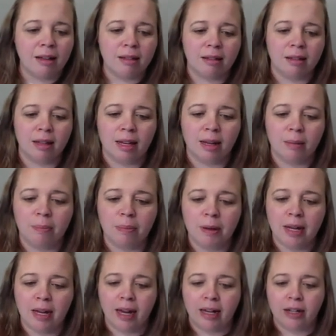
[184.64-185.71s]
the
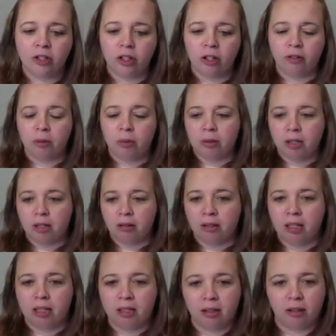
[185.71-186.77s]
pH of the
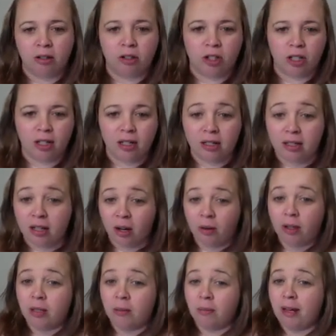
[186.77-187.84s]
resulting solution is going
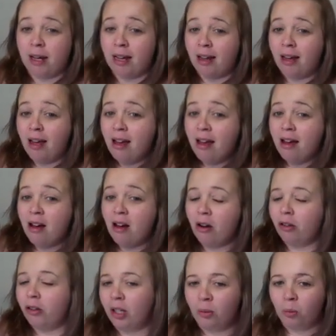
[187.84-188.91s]
to be
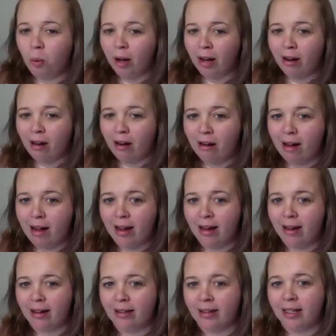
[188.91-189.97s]
only 1 higher,
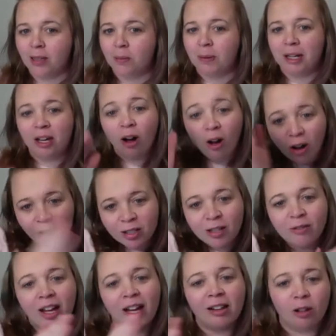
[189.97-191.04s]
and that's because of
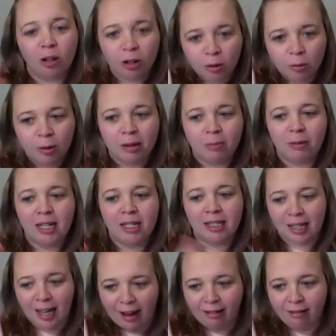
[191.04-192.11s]
that logarithmic
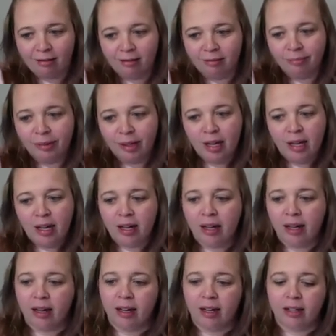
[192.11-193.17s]
scale.
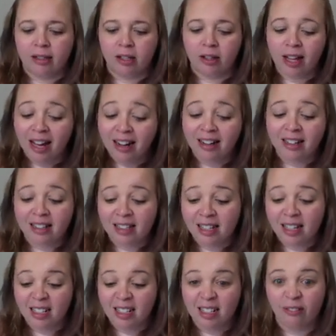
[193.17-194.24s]
And so that is
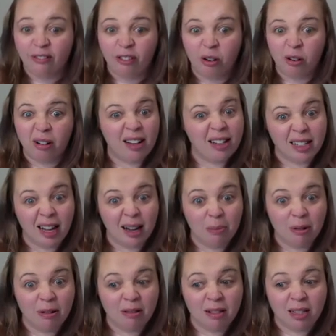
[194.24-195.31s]
it for
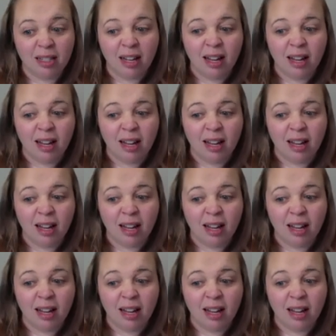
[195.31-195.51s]
examples.